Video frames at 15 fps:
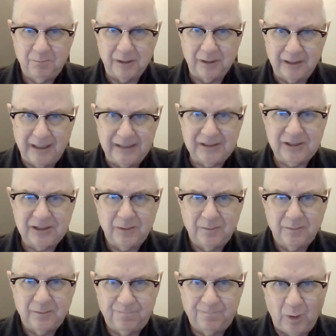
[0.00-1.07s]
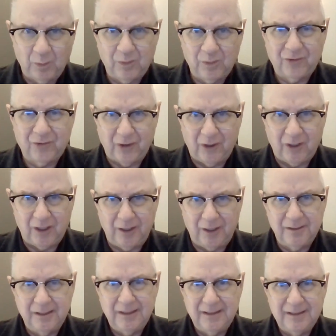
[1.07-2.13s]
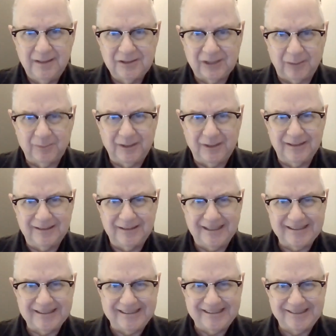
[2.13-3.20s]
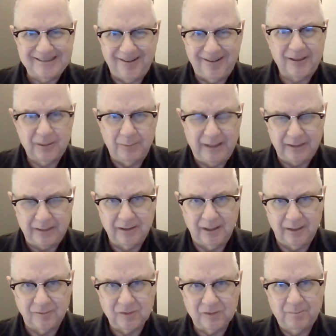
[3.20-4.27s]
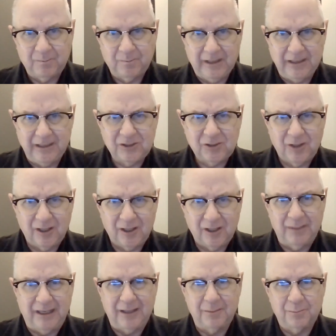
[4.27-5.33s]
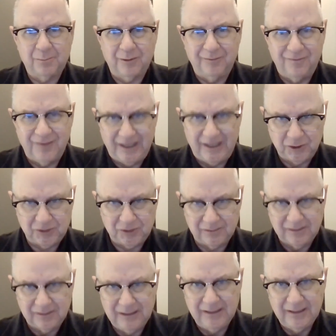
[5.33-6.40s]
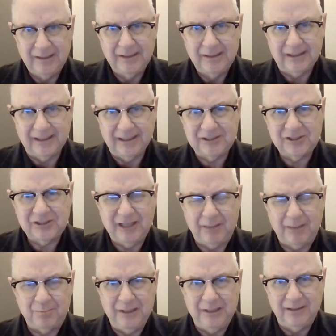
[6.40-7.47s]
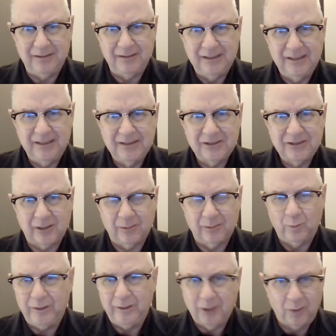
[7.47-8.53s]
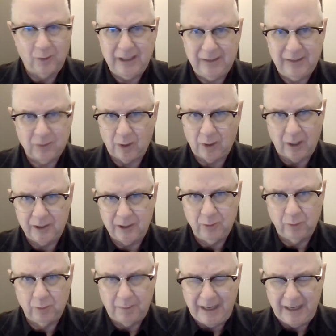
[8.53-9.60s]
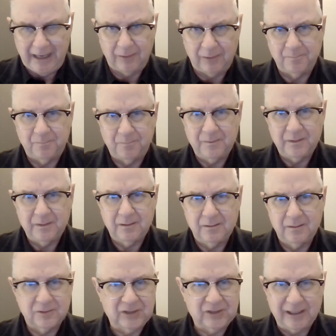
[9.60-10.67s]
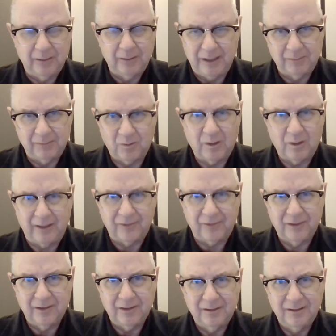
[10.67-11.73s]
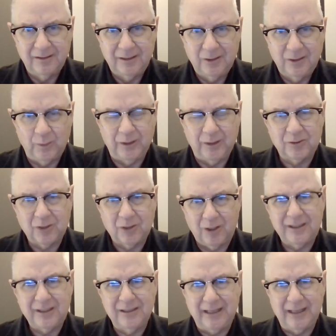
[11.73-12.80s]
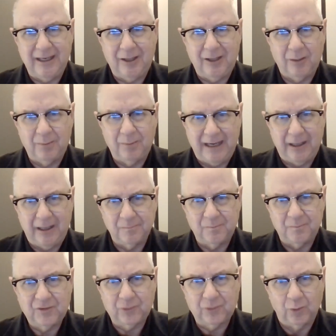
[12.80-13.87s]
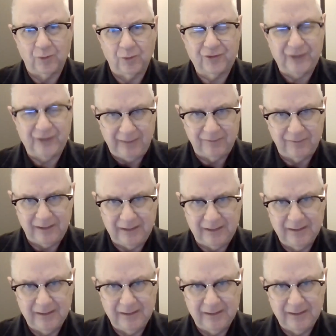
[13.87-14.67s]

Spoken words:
But let's focus on something that doesn't talk about guns. Let's talk about prevention. Let's step in so that we don't have to argue about Second Amendment rights. We are talking now about school safety.